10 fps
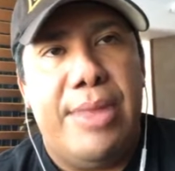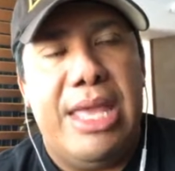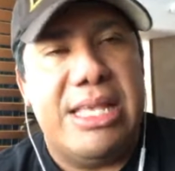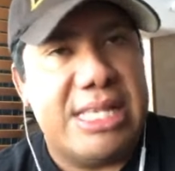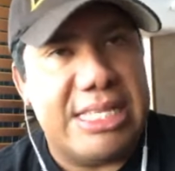
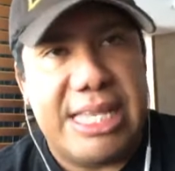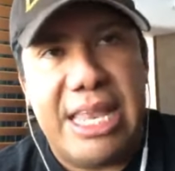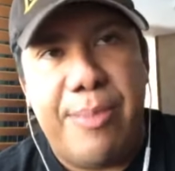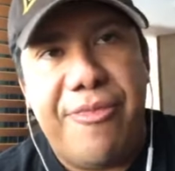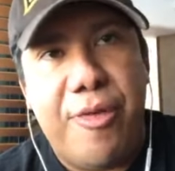And as I
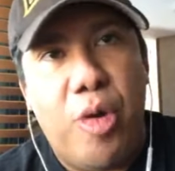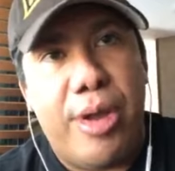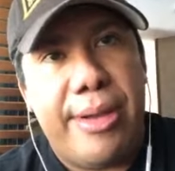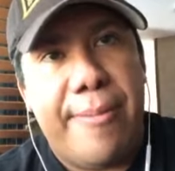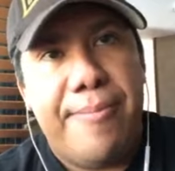stated
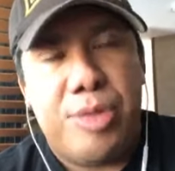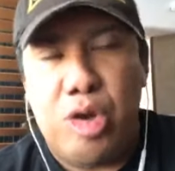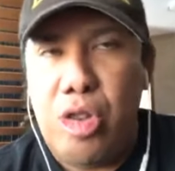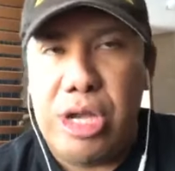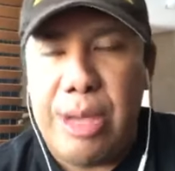before,
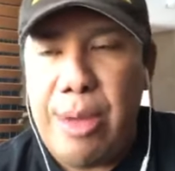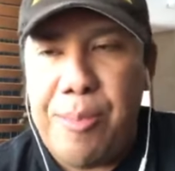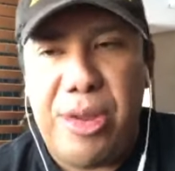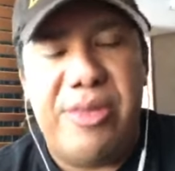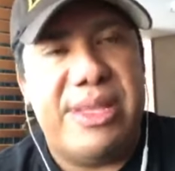go look at my
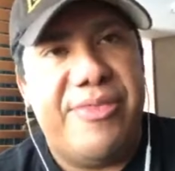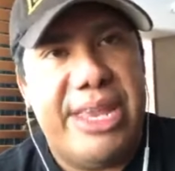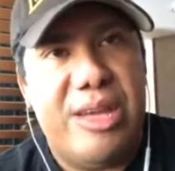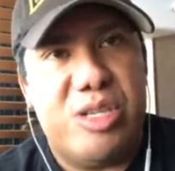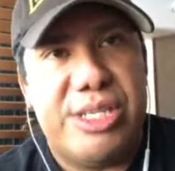previous
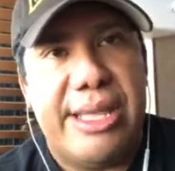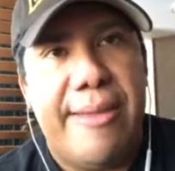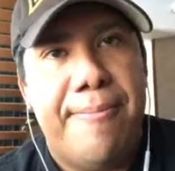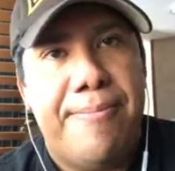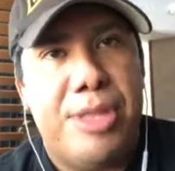videos.
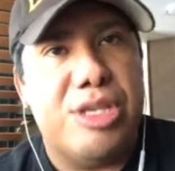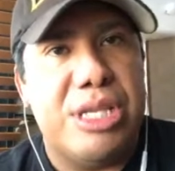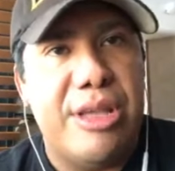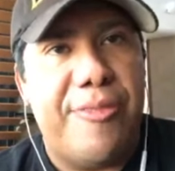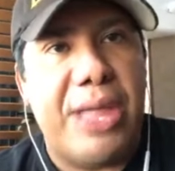There's
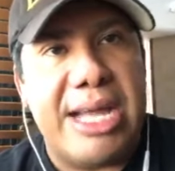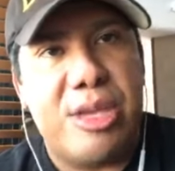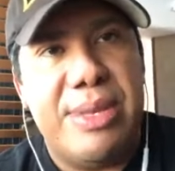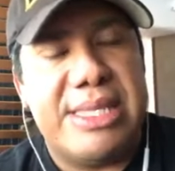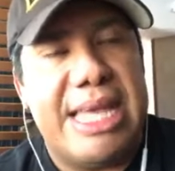enough
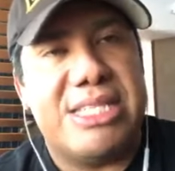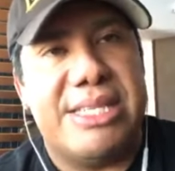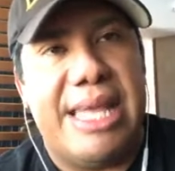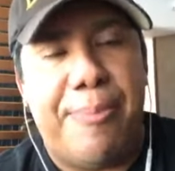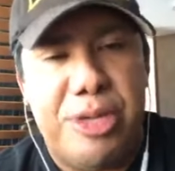
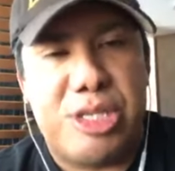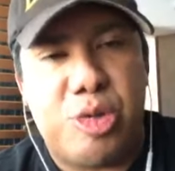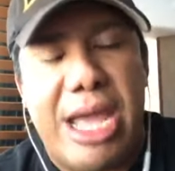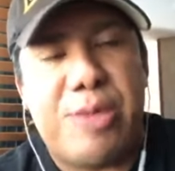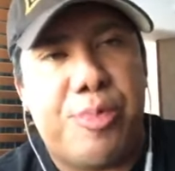documentation that puts
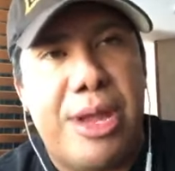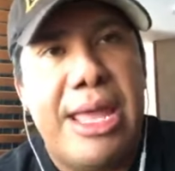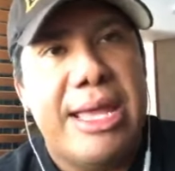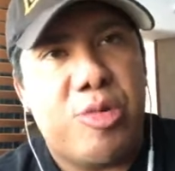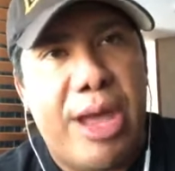Greg
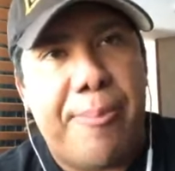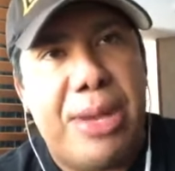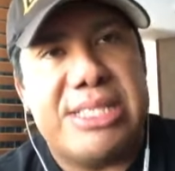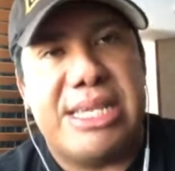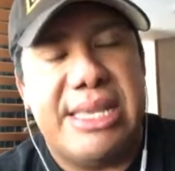
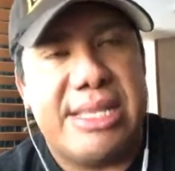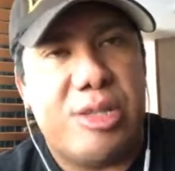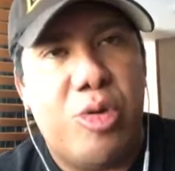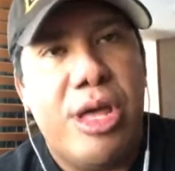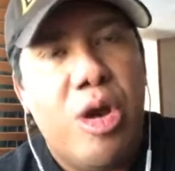Brenting in
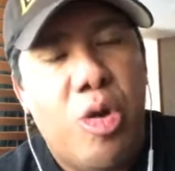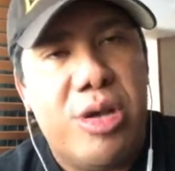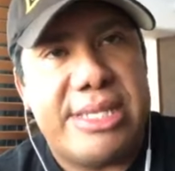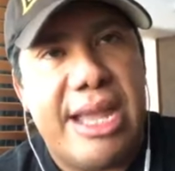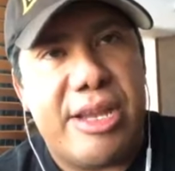the
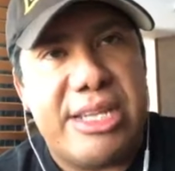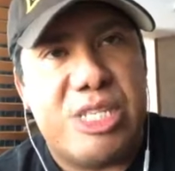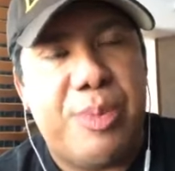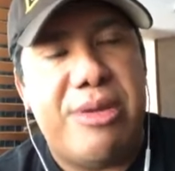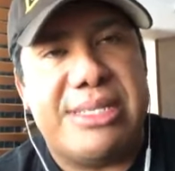whole entire
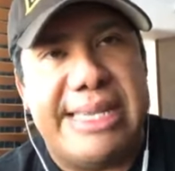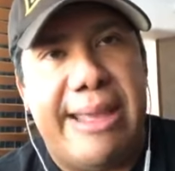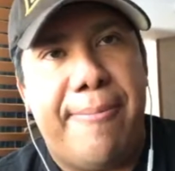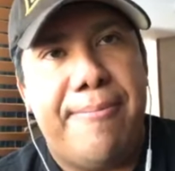conspiracy.